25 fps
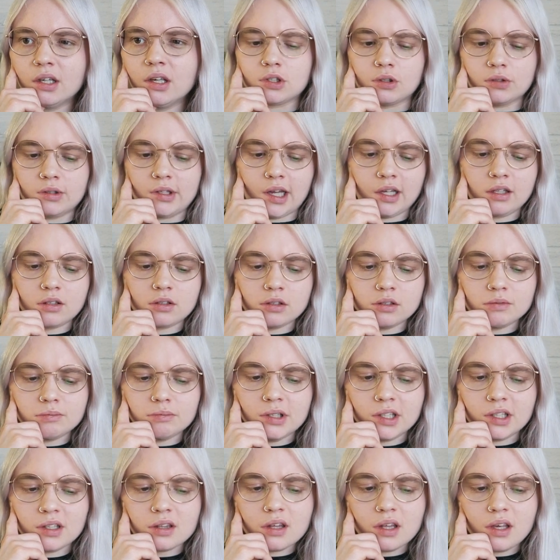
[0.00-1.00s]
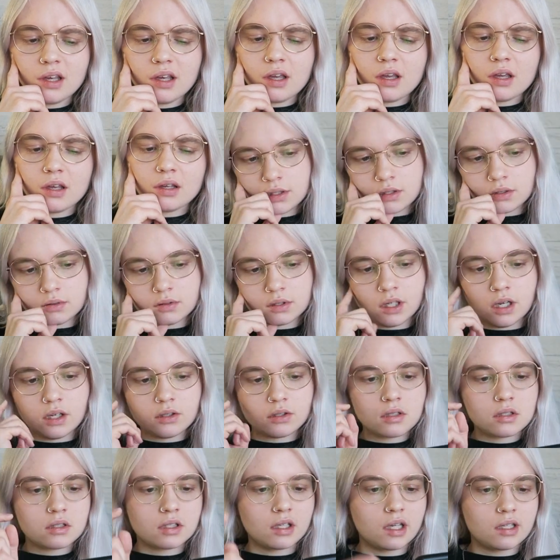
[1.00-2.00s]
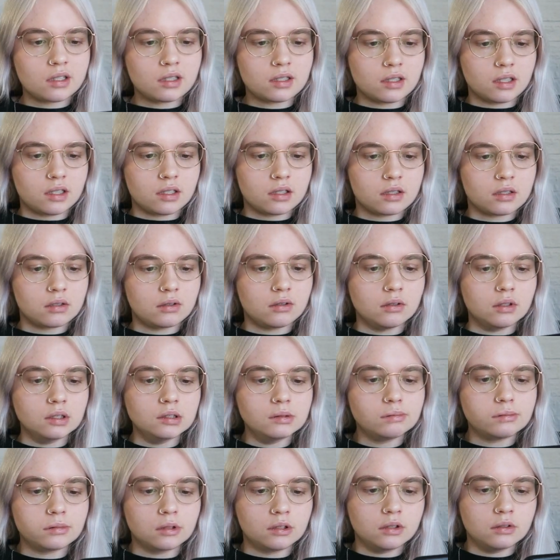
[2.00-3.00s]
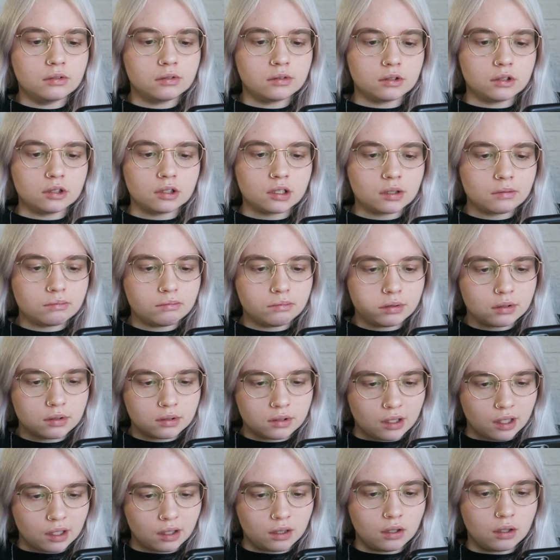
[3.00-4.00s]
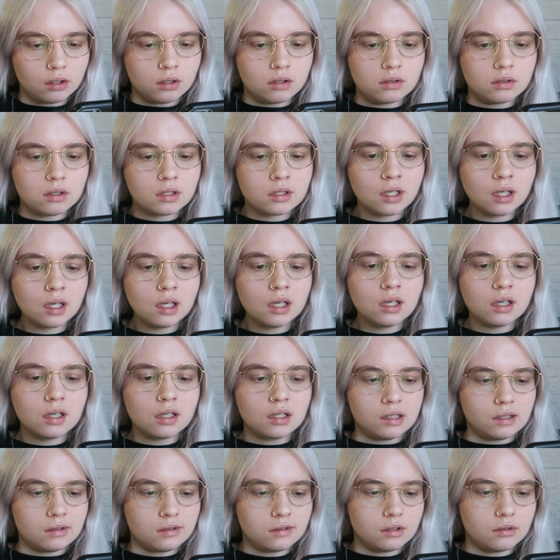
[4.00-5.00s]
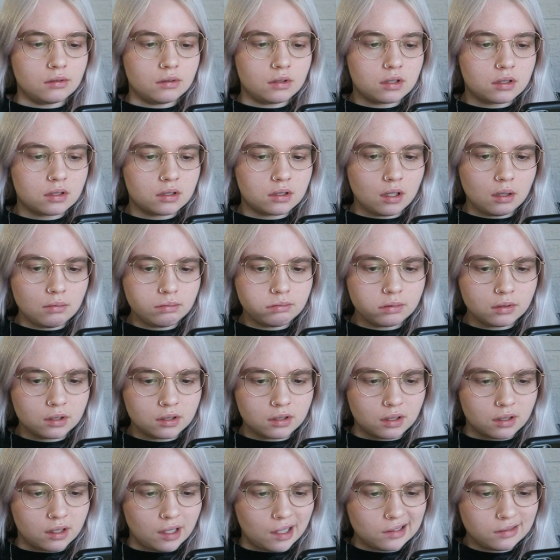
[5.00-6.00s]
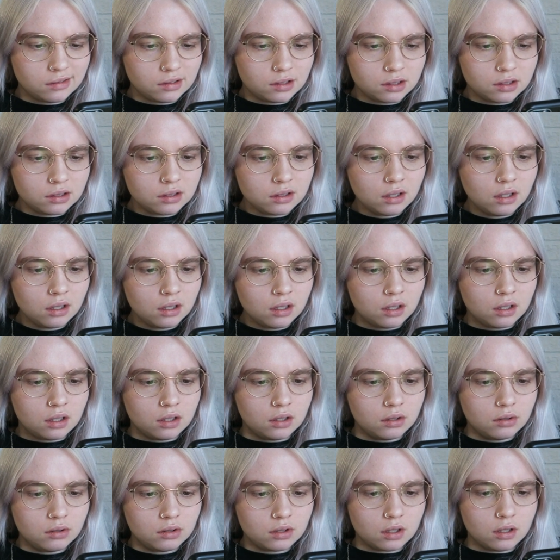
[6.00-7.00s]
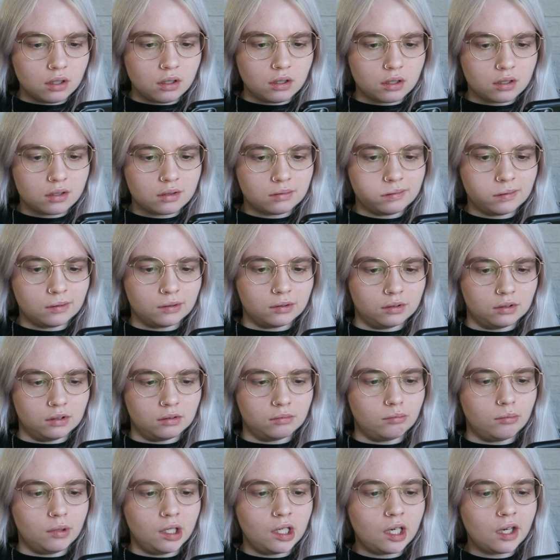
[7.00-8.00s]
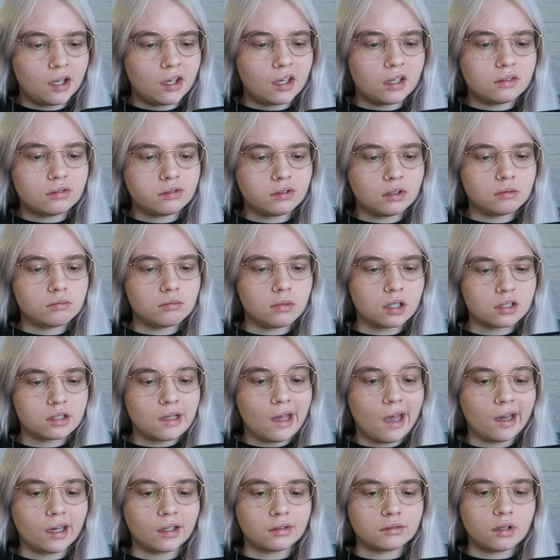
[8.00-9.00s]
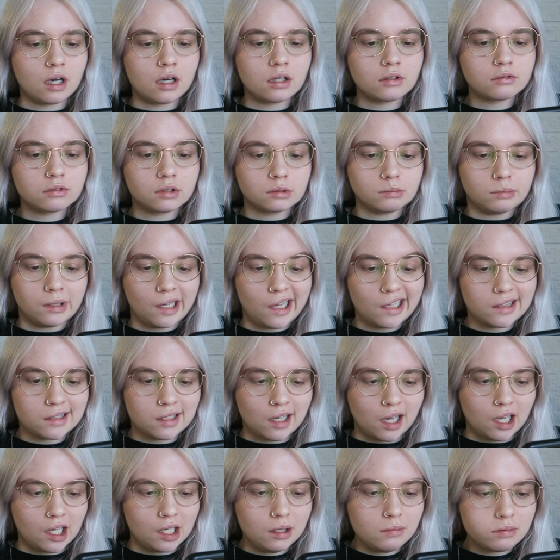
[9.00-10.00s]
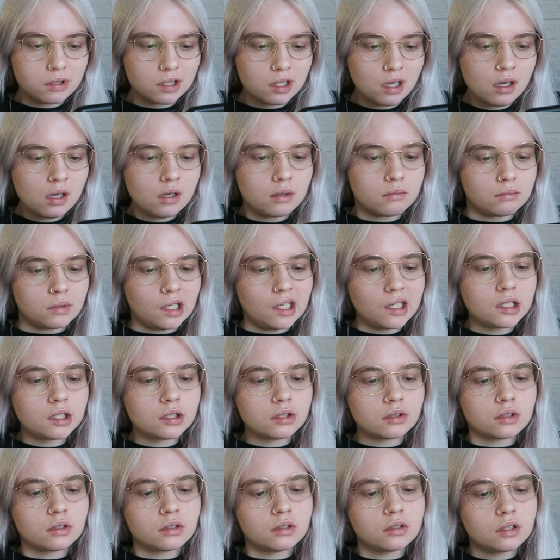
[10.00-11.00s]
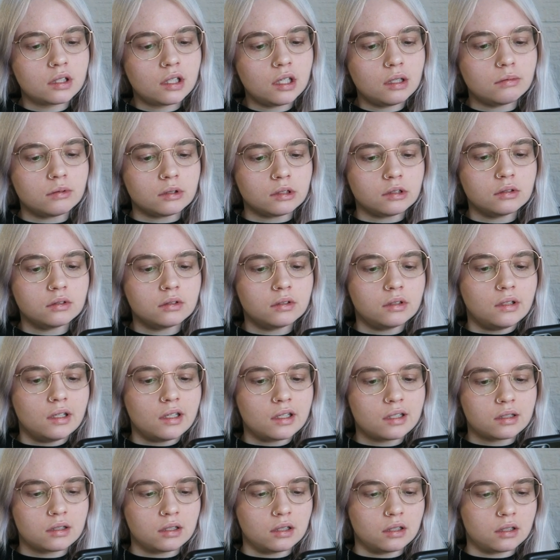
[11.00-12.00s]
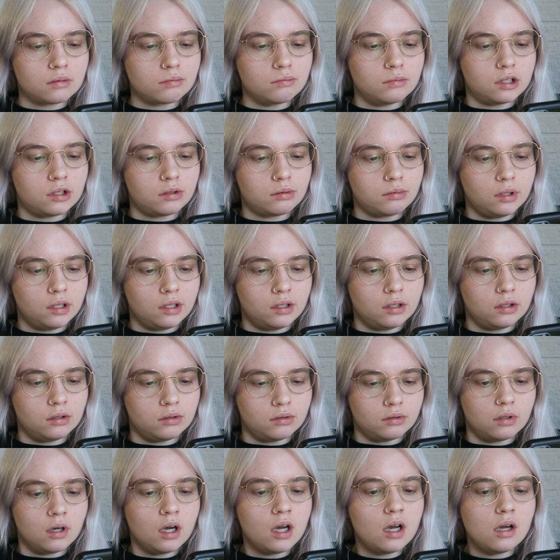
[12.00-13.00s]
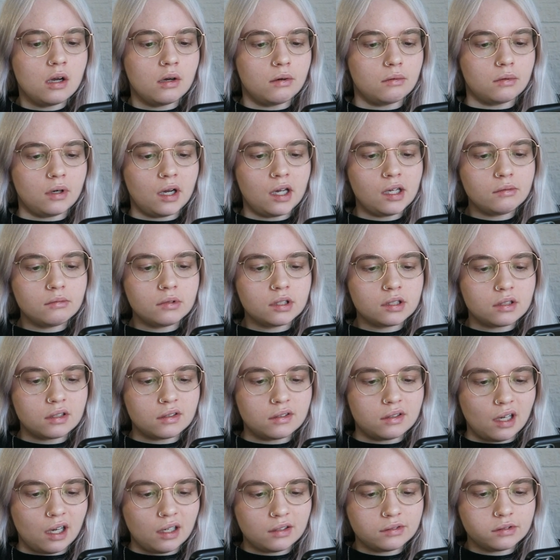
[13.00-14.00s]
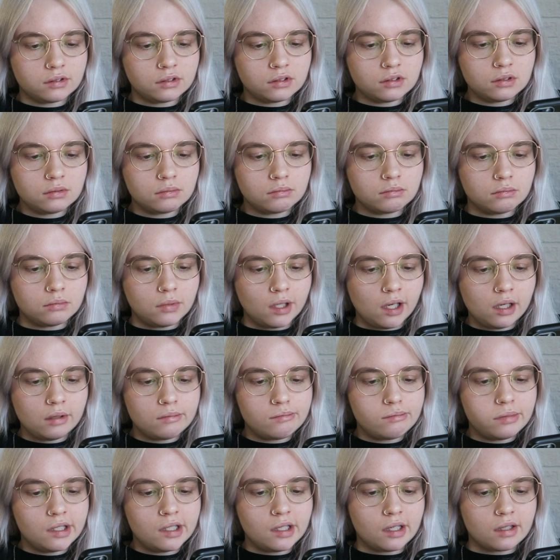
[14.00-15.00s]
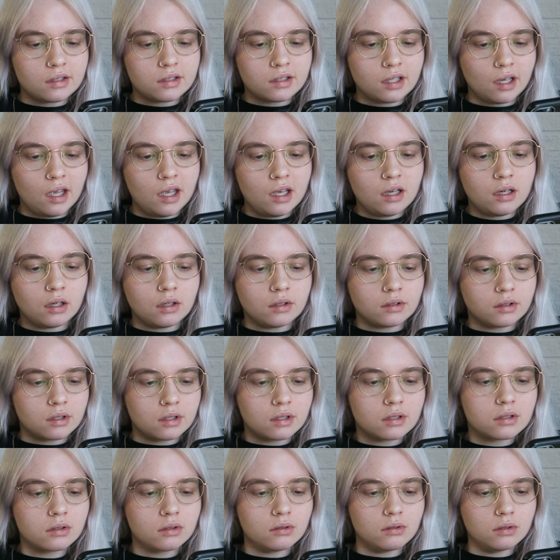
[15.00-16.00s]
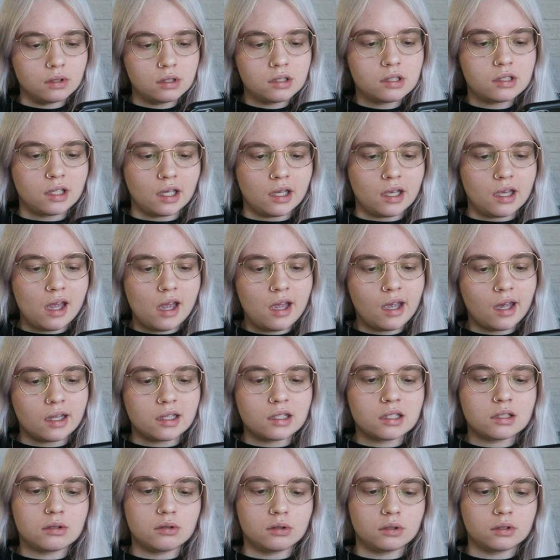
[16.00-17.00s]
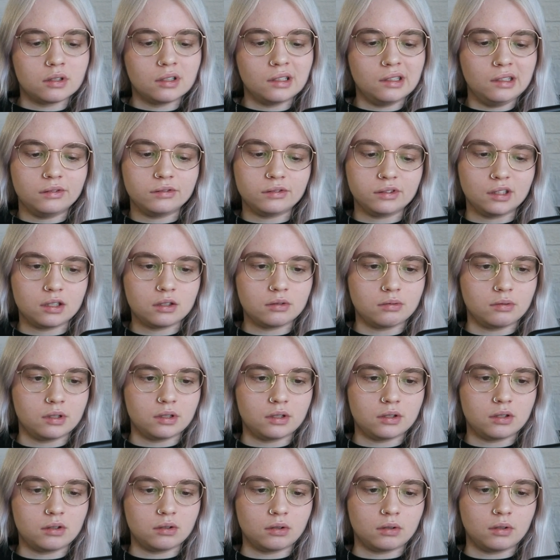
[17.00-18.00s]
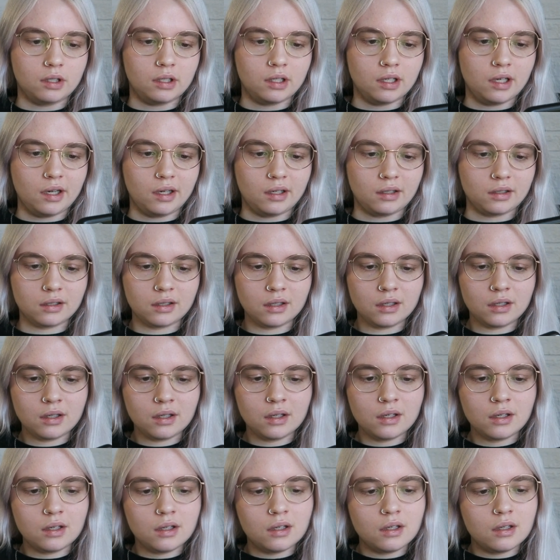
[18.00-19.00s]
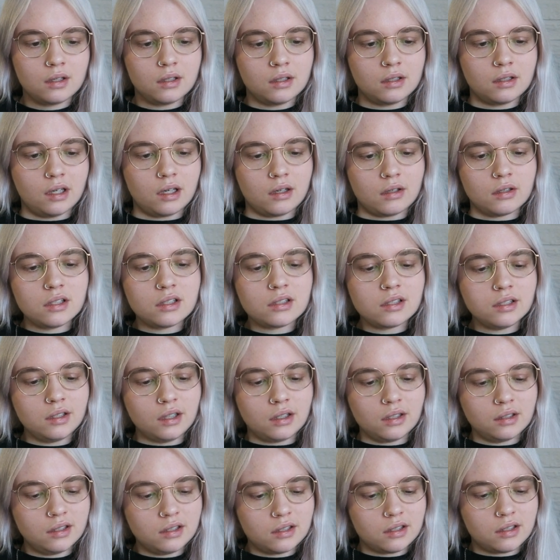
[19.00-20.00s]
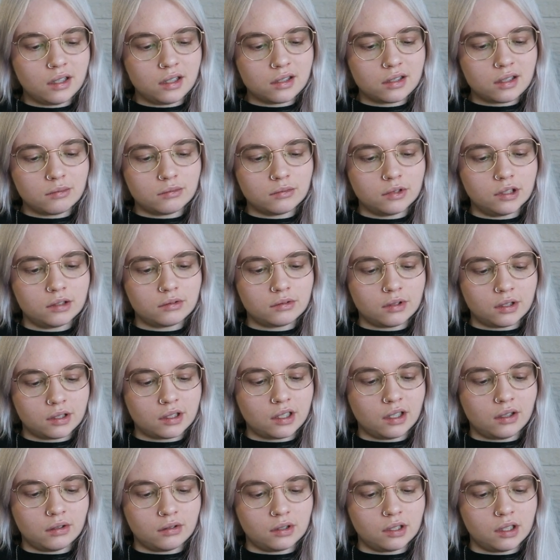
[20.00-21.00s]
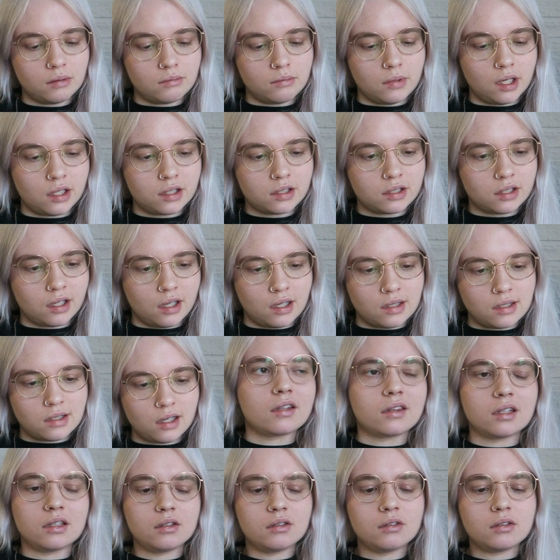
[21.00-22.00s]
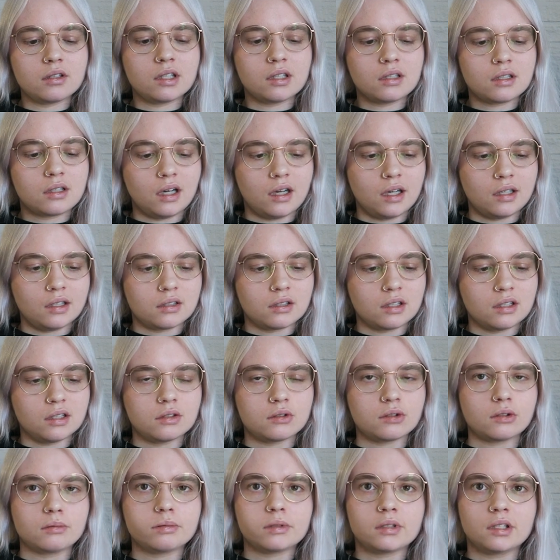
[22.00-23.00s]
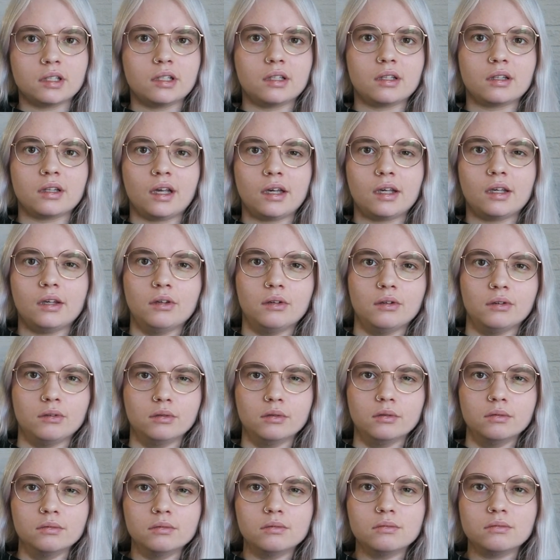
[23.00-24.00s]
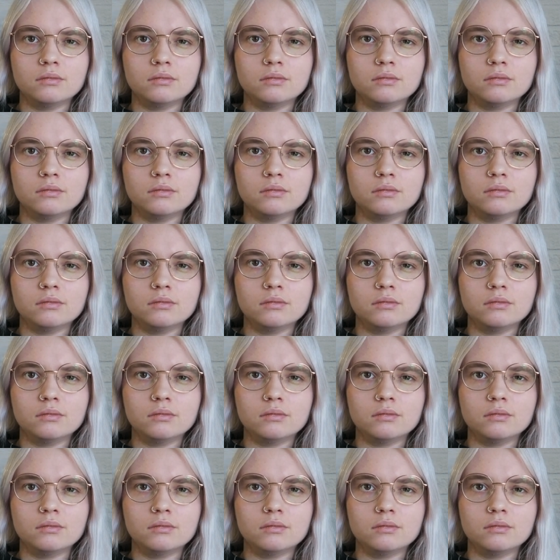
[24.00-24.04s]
So that could be a thing. Someone also says there's an old proverb that goes, if you sup with the devil, use a long spoon. Meaning if you must hang around with bad types, make sure you keep a good distance between you. Ride With The Devil may be a take on this old saying and certainly fits with the storyline. Yeah, honestly, all these things I'm reading right now, they make sense. I think you can kind of interpret it like you